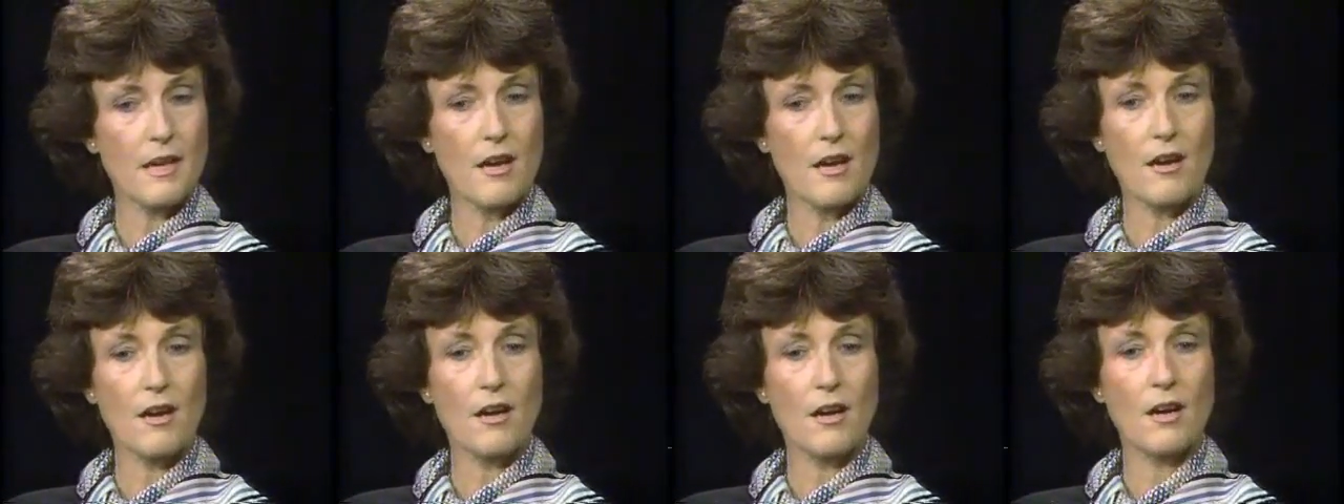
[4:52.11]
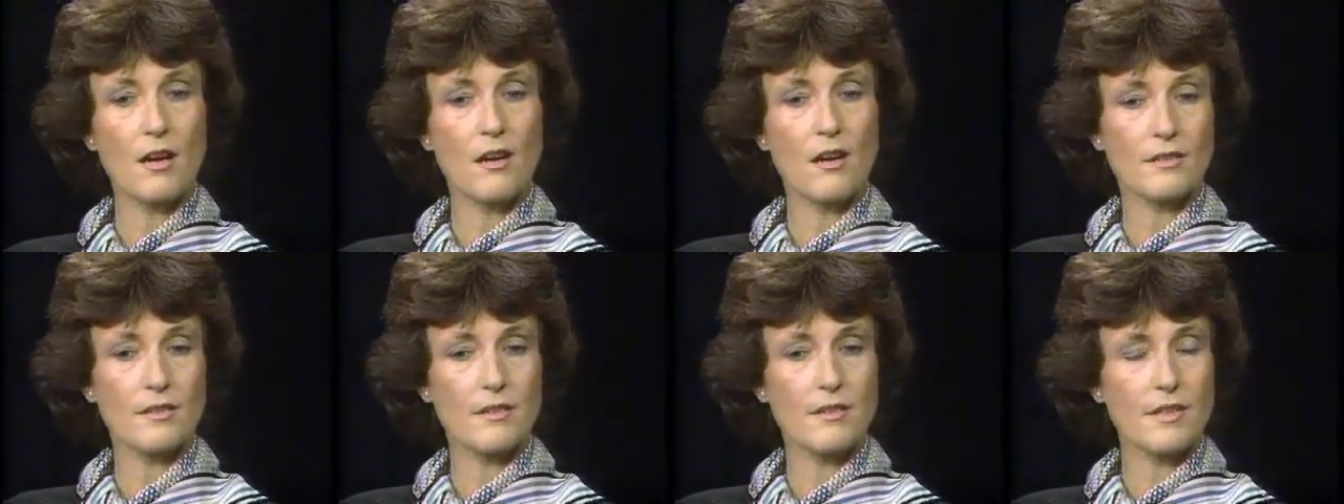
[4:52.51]

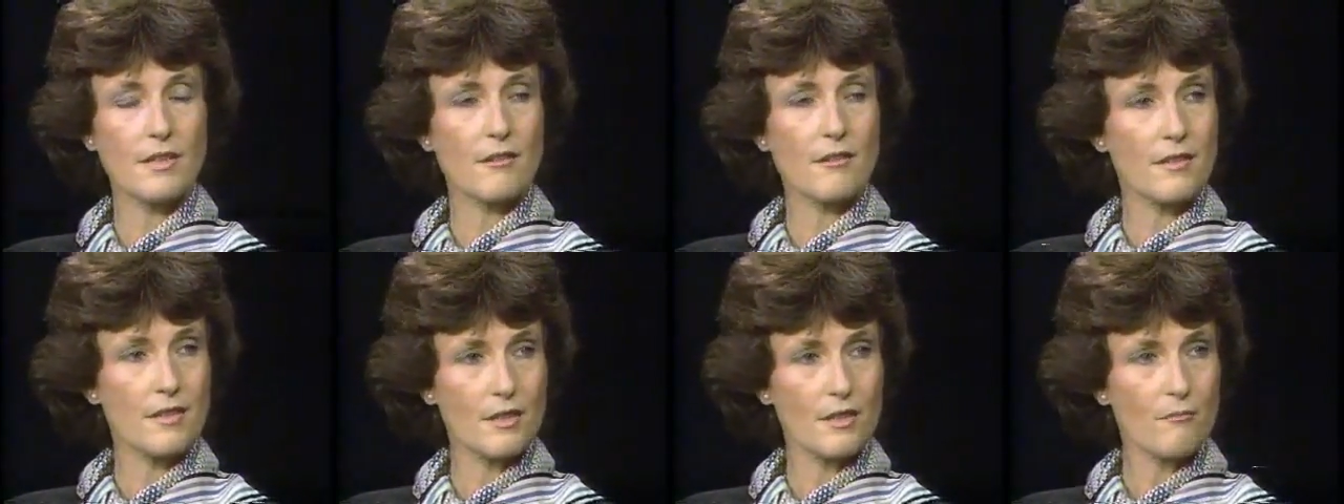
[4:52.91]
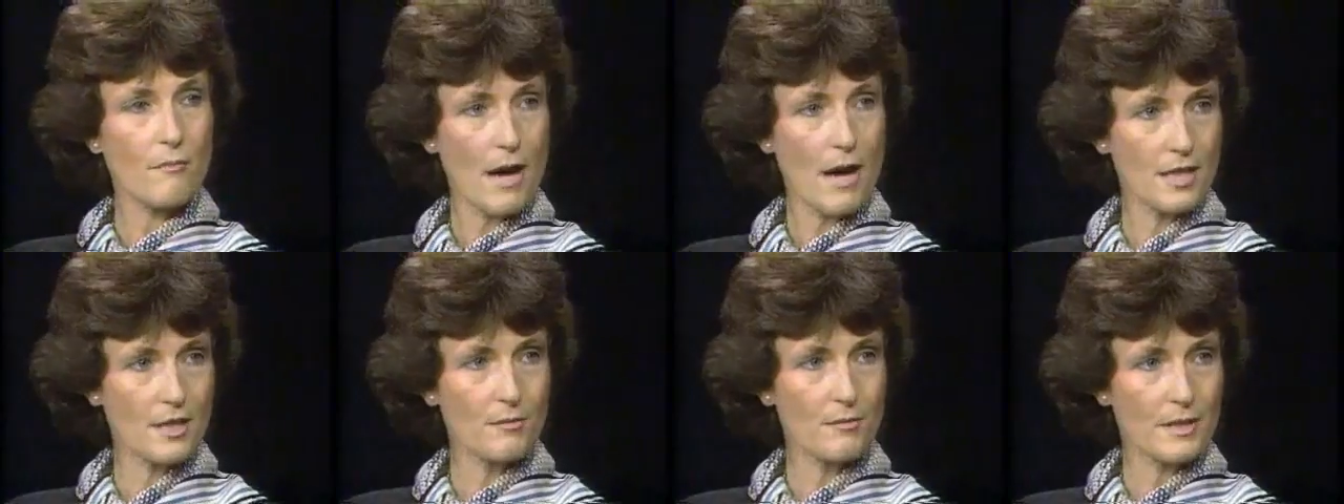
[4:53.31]
on the theory that
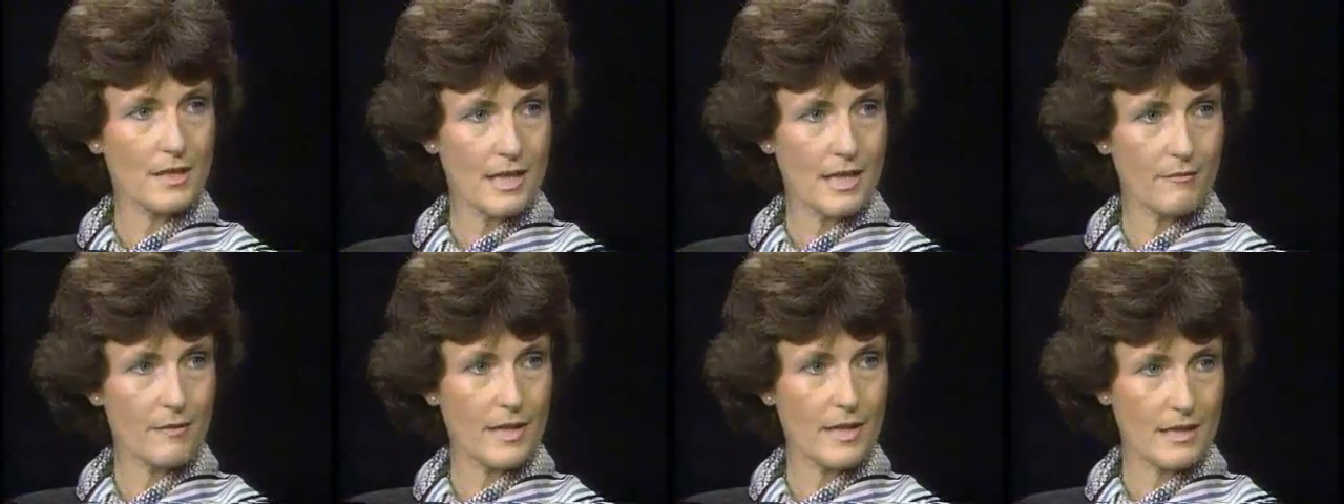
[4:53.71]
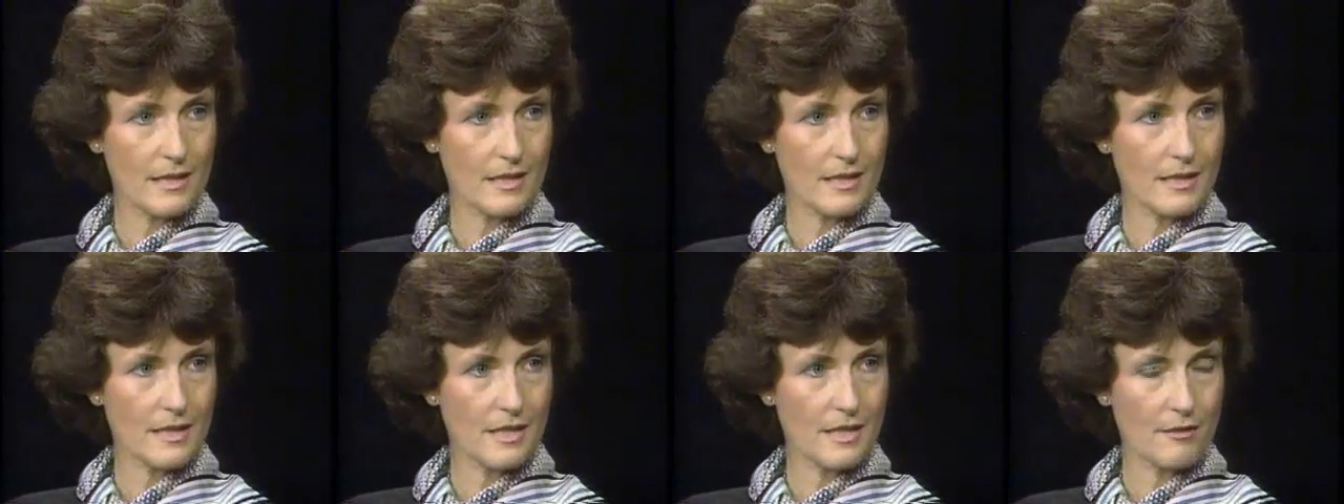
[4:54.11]
Russia would never get
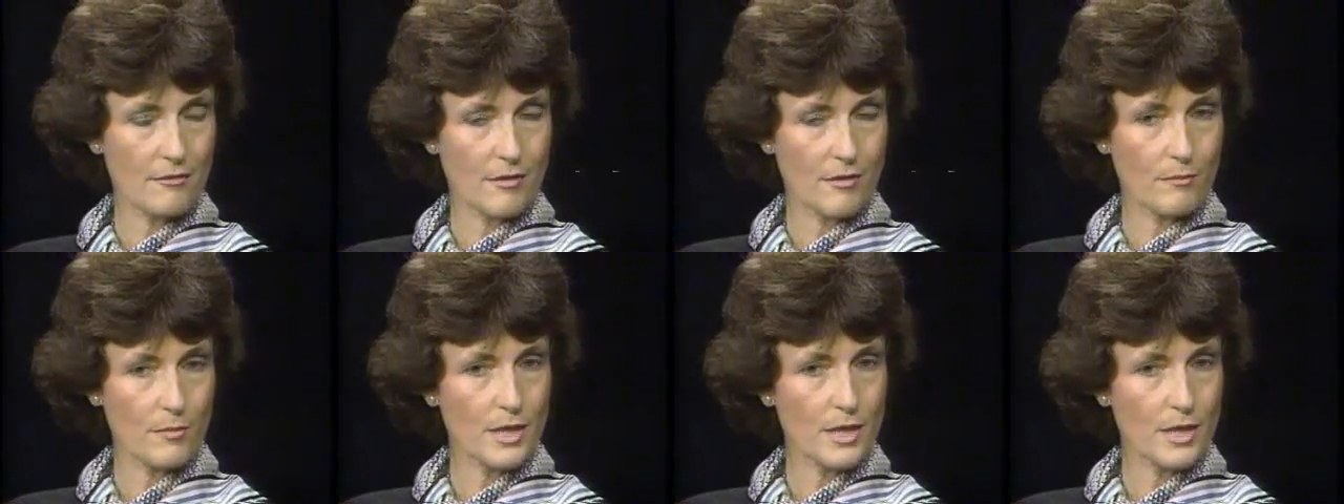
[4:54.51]
the secret,